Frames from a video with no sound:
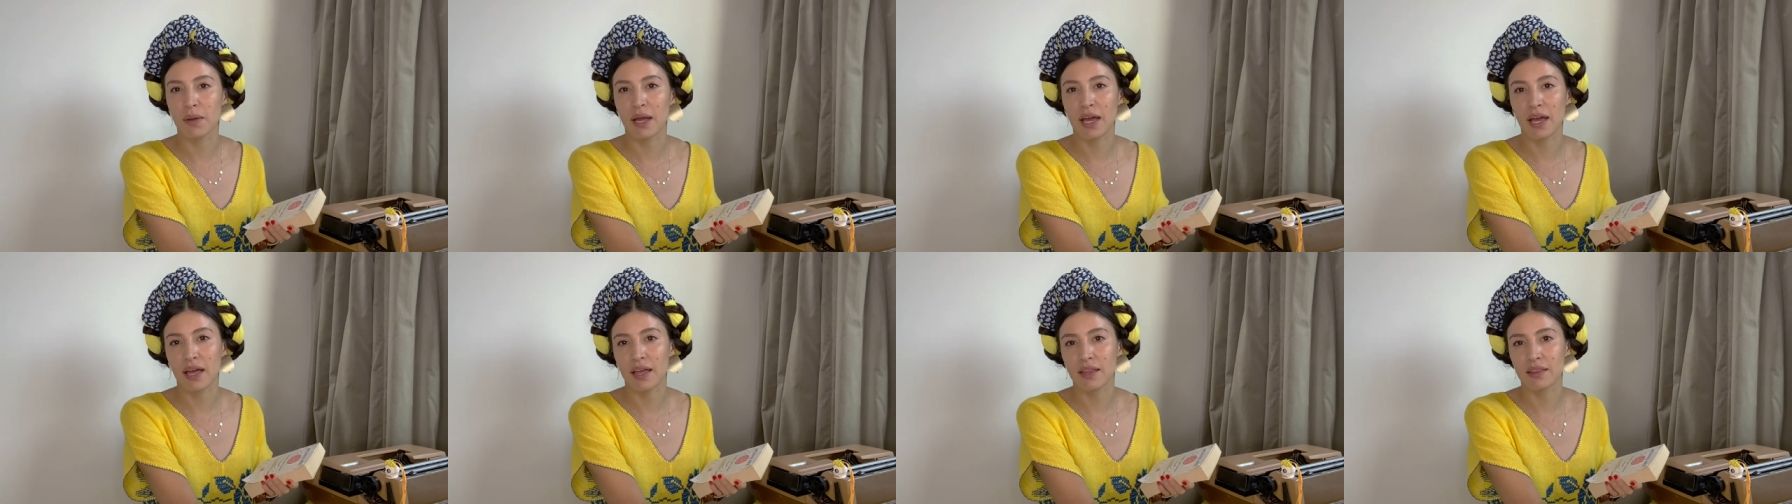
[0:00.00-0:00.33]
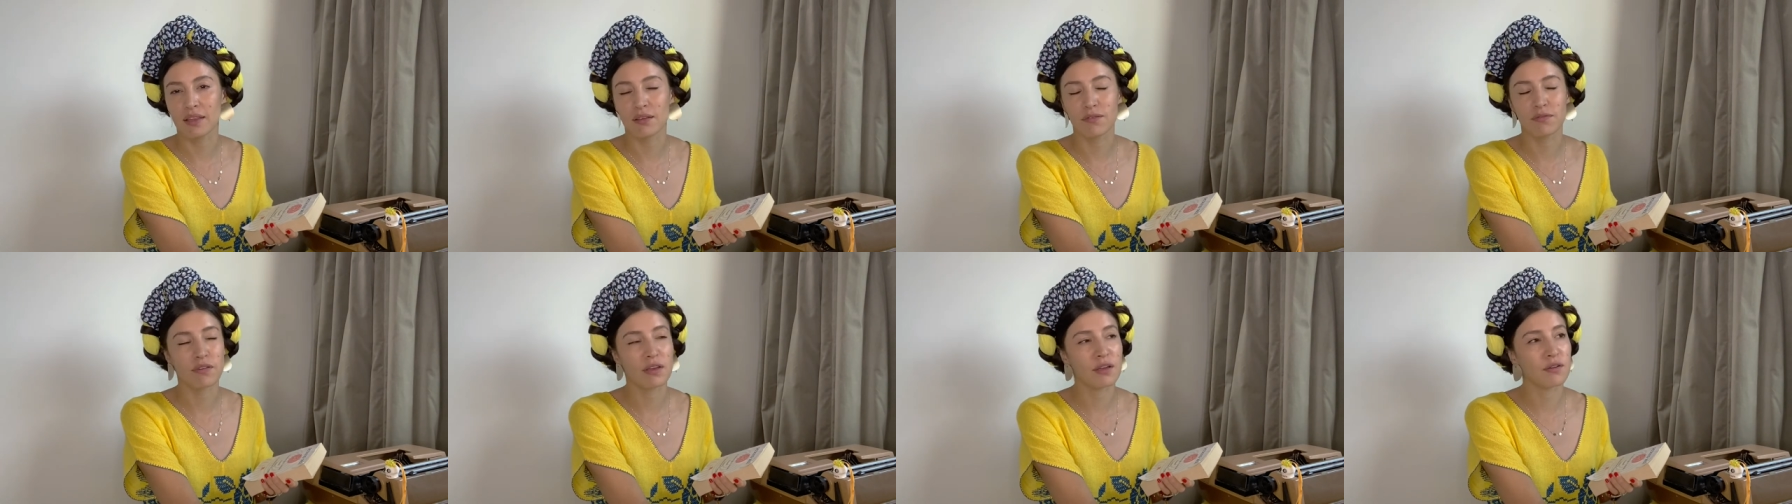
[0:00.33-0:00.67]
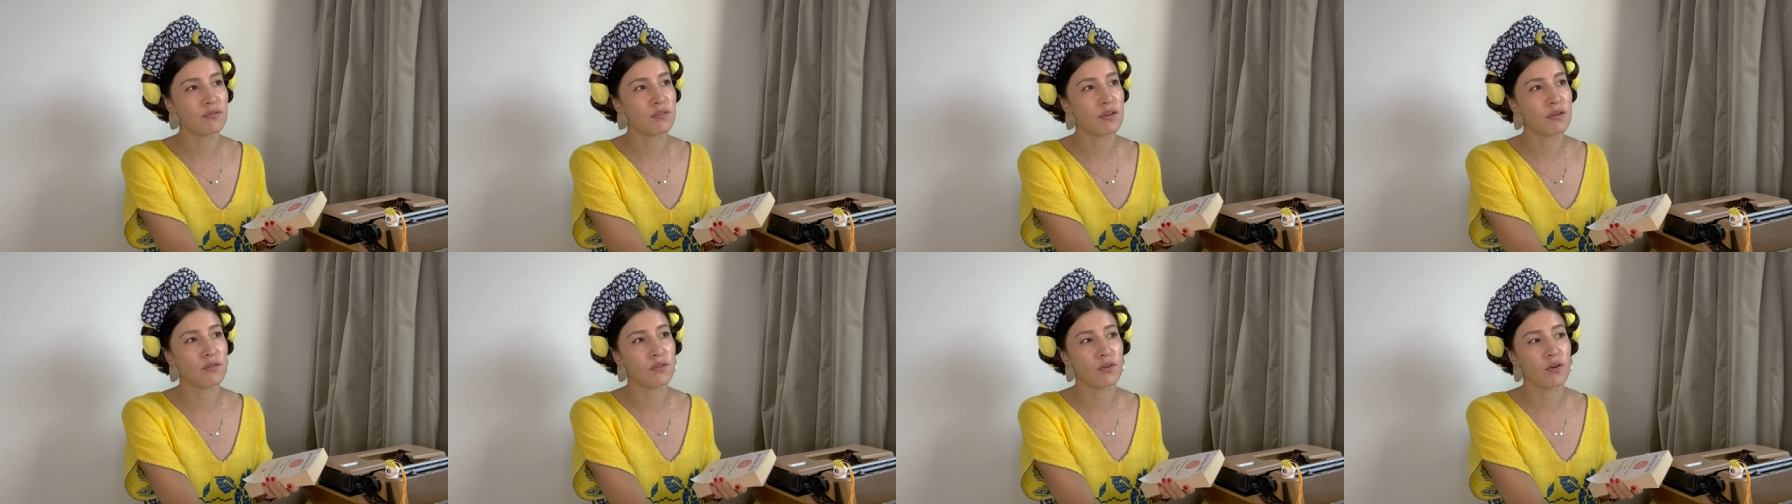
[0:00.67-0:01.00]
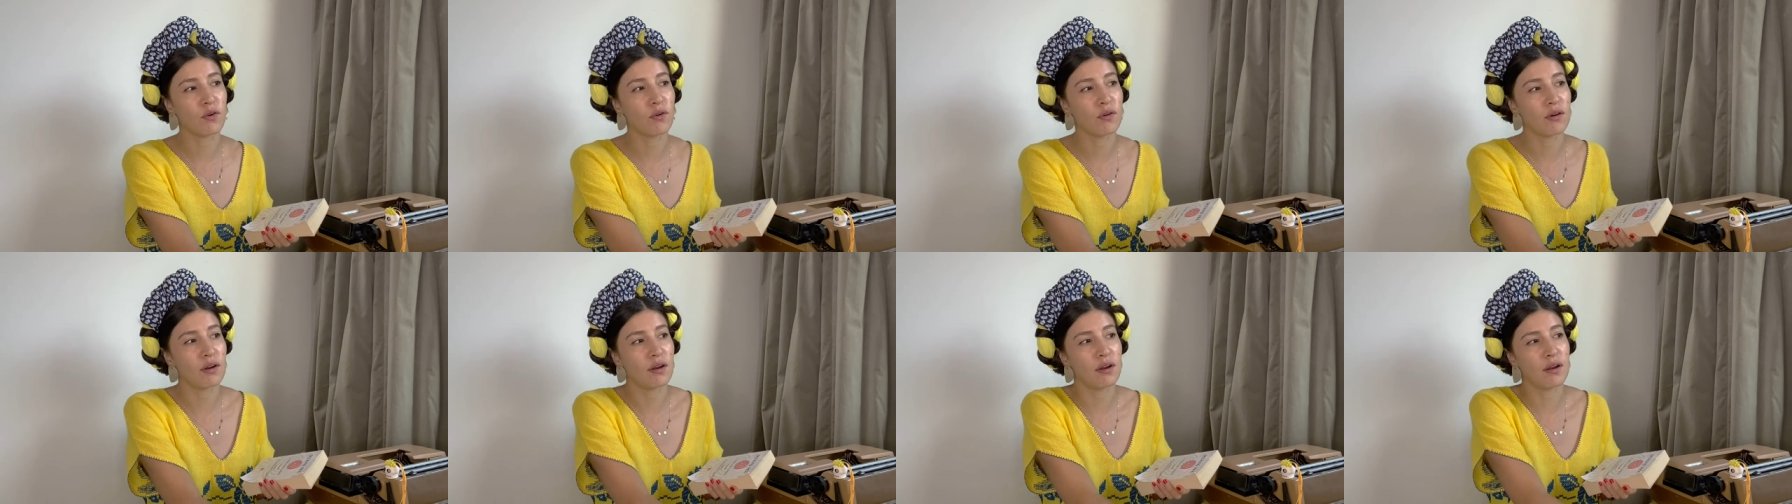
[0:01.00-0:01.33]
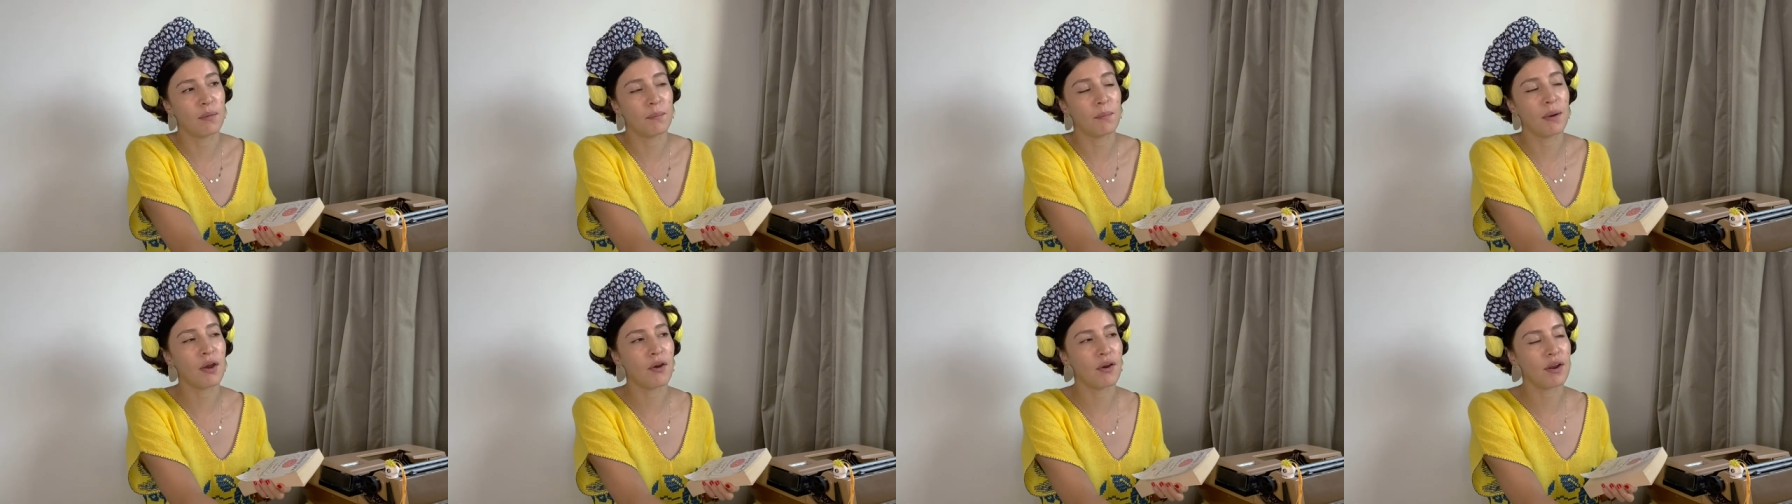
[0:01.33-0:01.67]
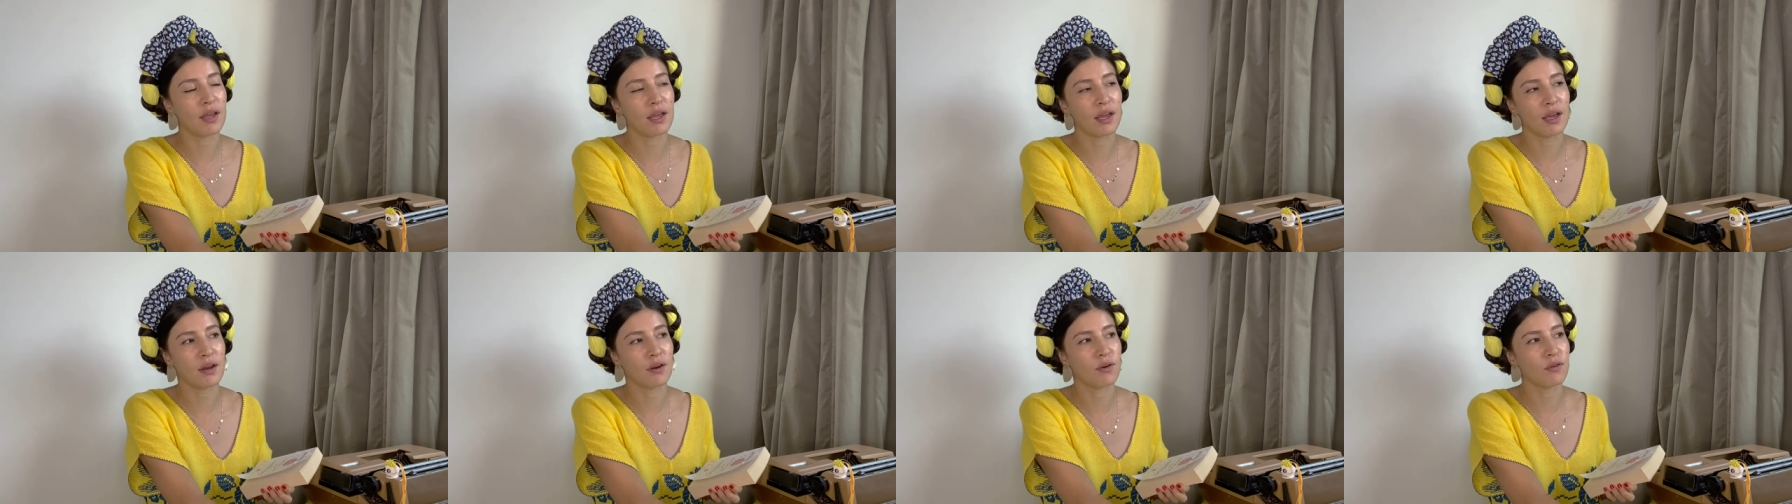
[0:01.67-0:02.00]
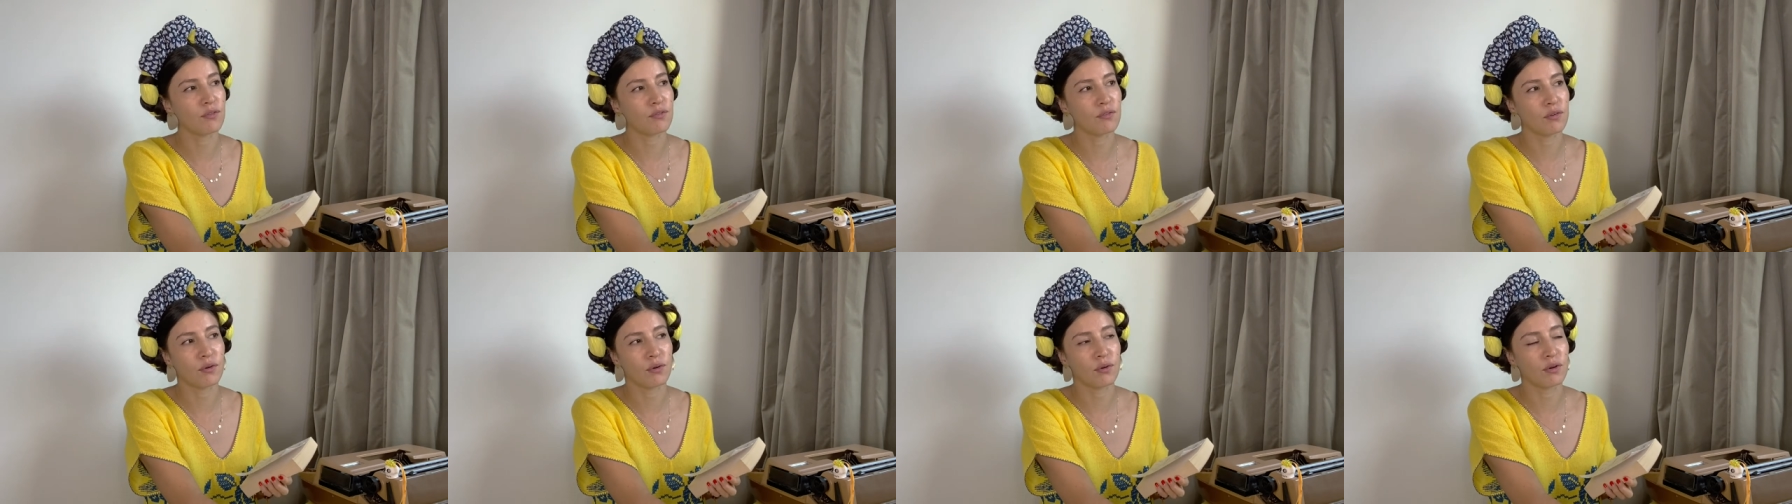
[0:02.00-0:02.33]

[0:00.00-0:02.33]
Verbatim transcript: And if, if, if you're American or,